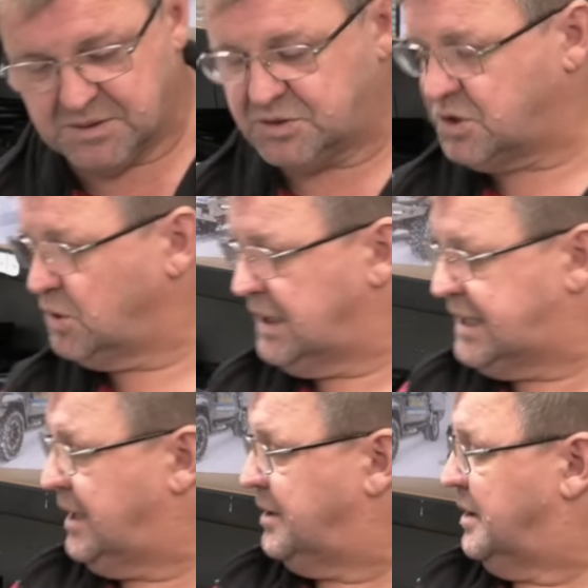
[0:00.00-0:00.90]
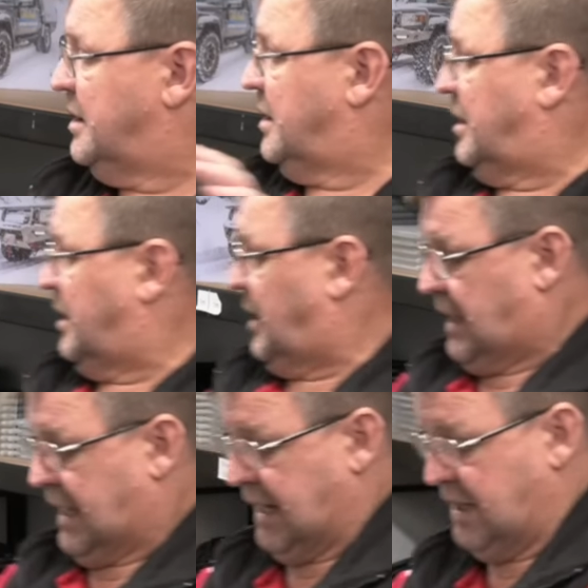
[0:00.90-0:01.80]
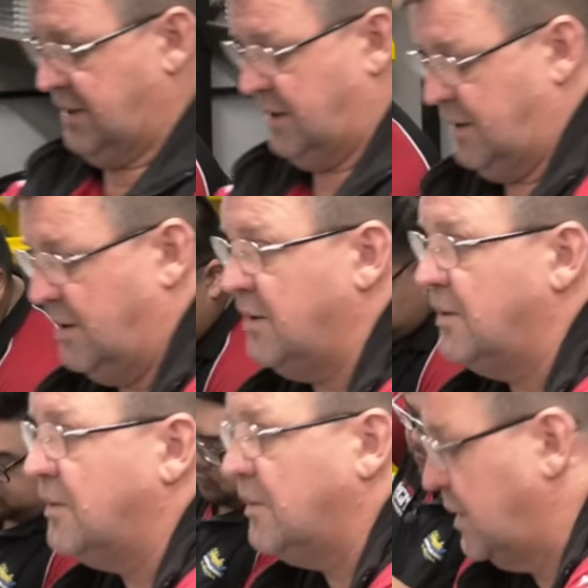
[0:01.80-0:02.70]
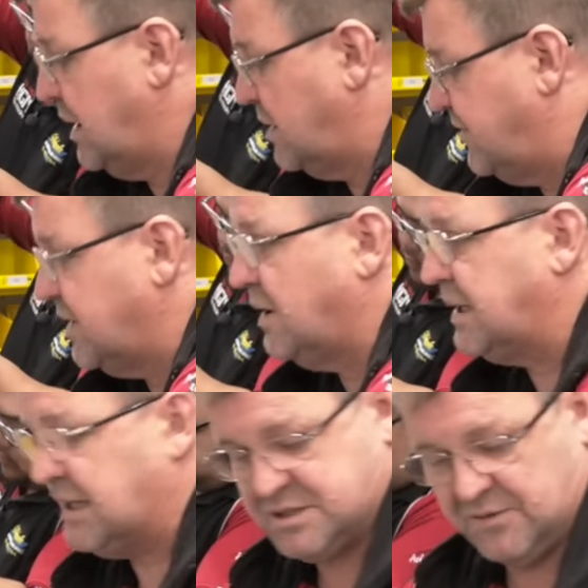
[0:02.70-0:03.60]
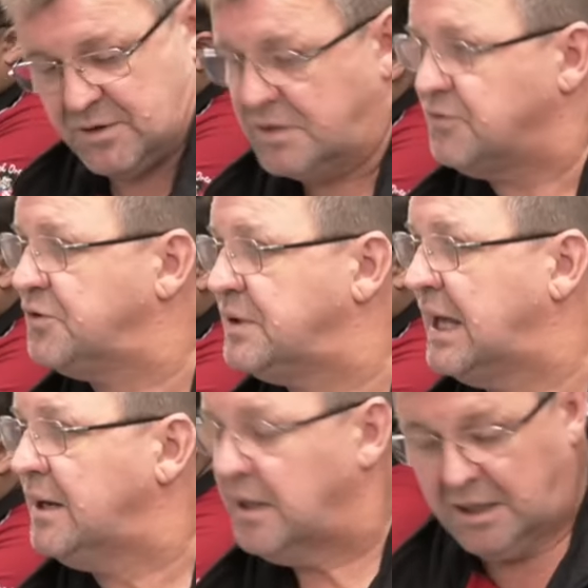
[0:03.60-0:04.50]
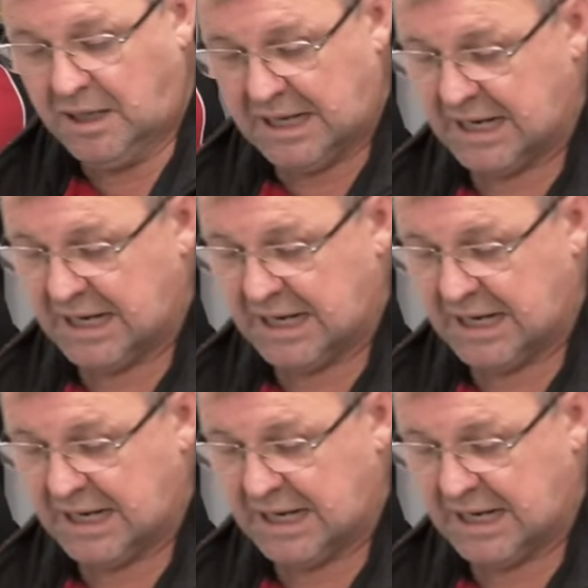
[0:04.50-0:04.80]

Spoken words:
cooler kit. And what else have I got here? So I've gone through that. And